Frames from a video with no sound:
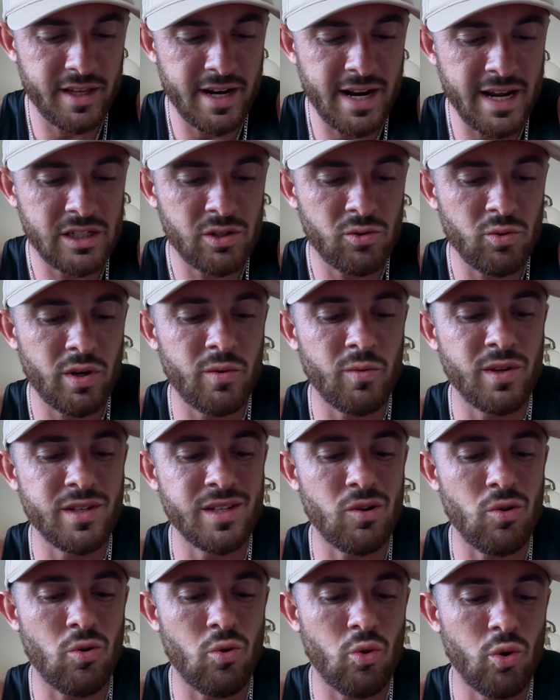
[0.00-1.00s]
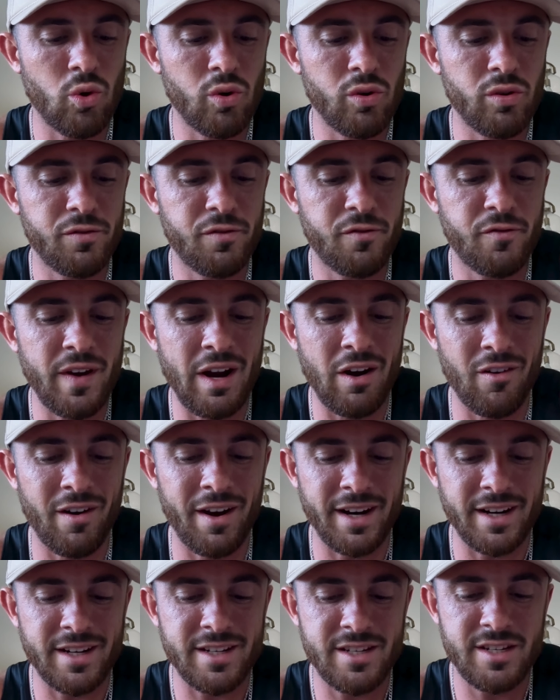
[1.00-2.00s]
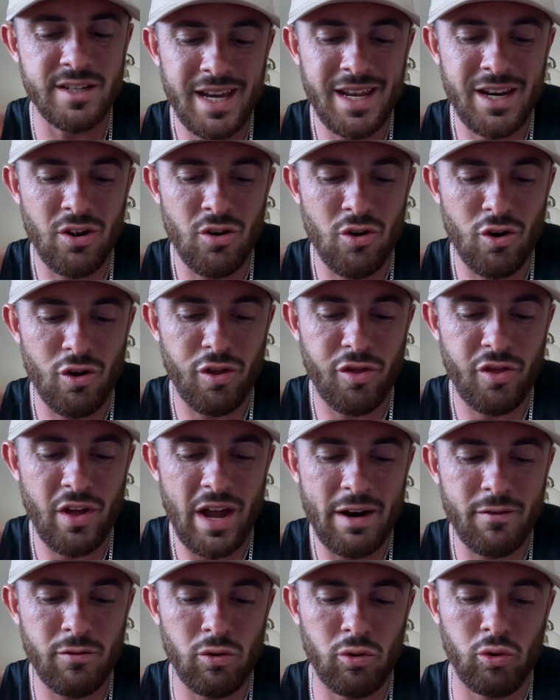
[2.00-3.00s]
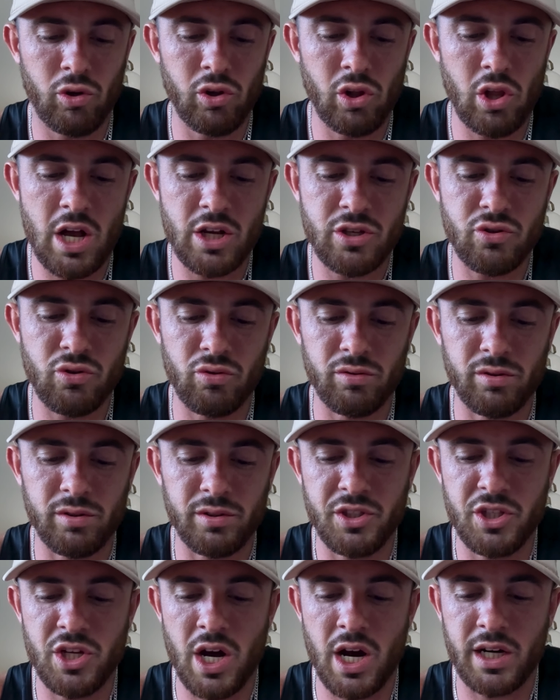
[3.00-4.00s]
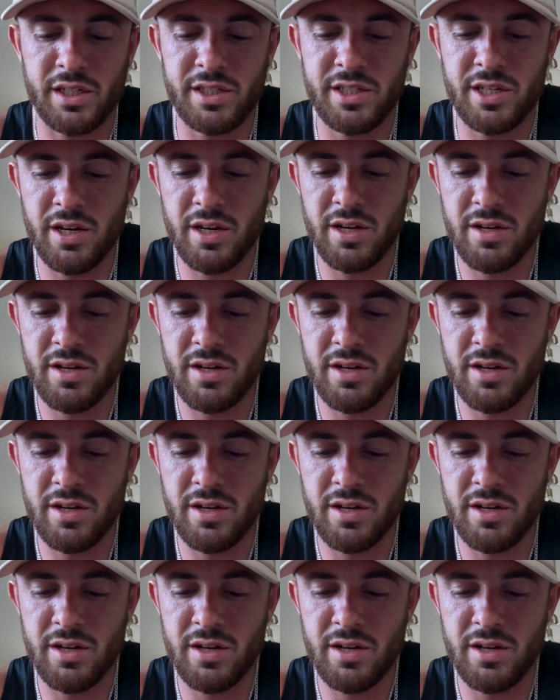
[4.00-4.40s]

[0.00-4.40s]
The next one was an oral pharynx in your thyroglossal duct.